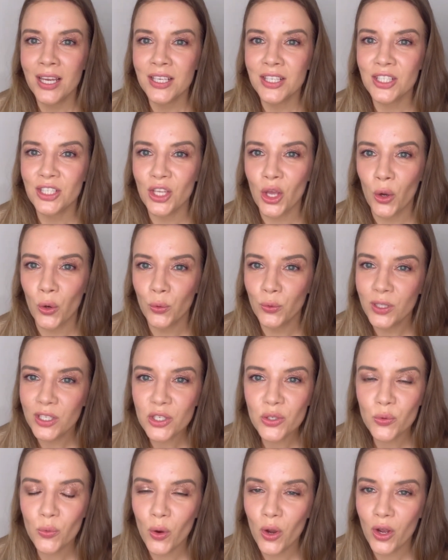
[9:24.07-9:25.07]
So
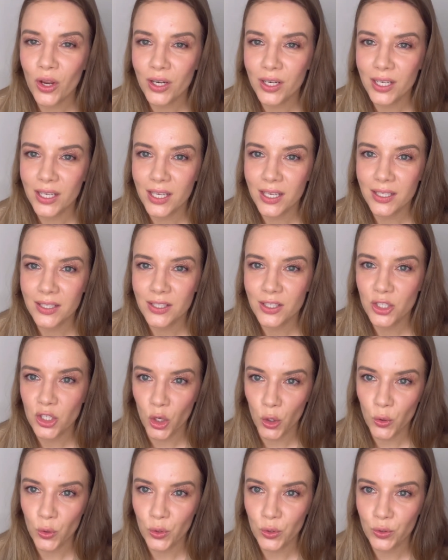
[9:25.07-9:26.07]
this one is
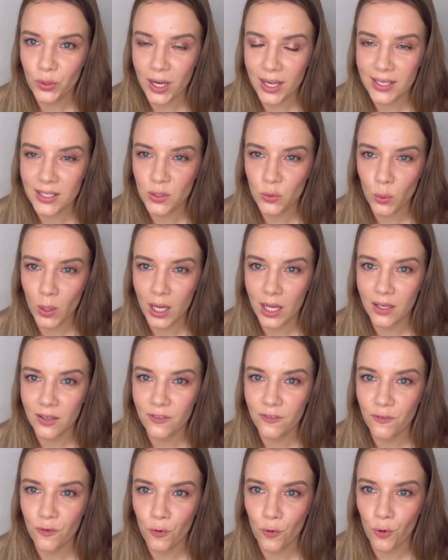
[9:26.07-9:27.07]
so good as well
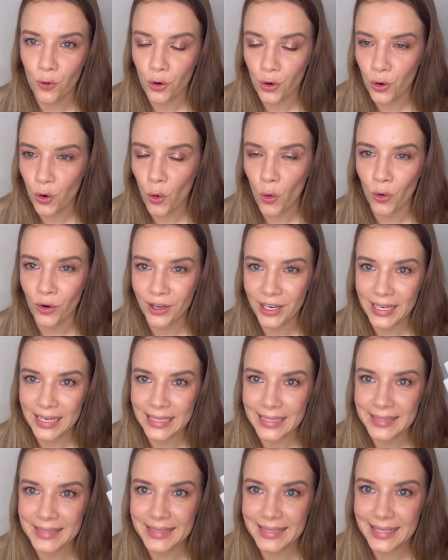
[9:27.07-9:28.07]
for
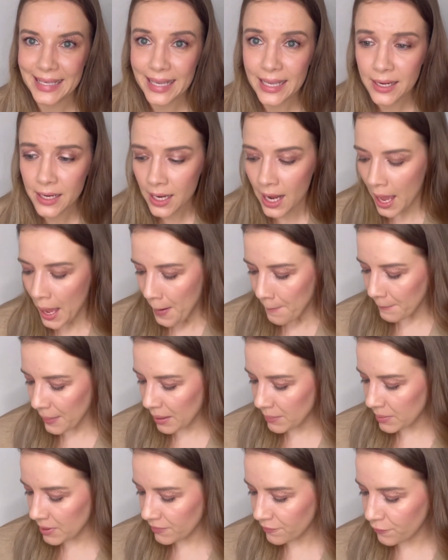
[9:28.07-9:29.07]
oily skin,
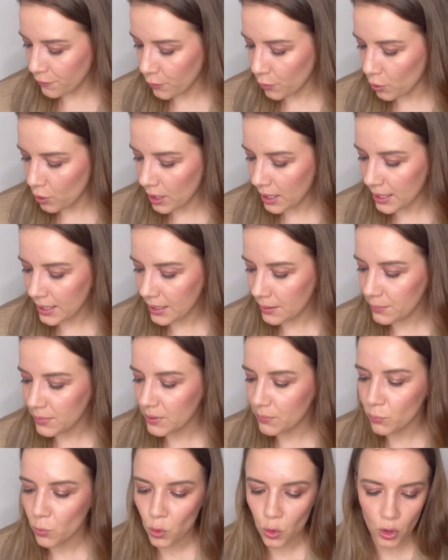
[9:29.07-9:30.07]
maybe for a little
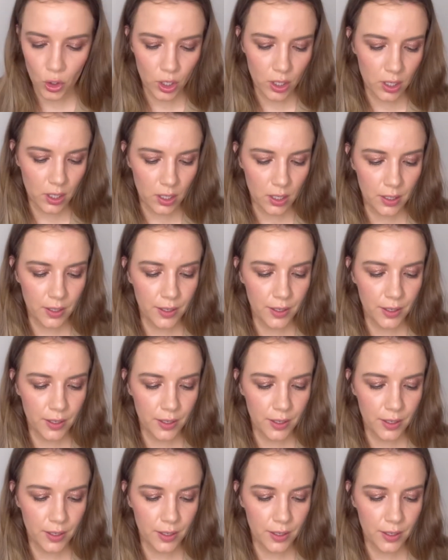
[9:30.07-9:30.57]
bit more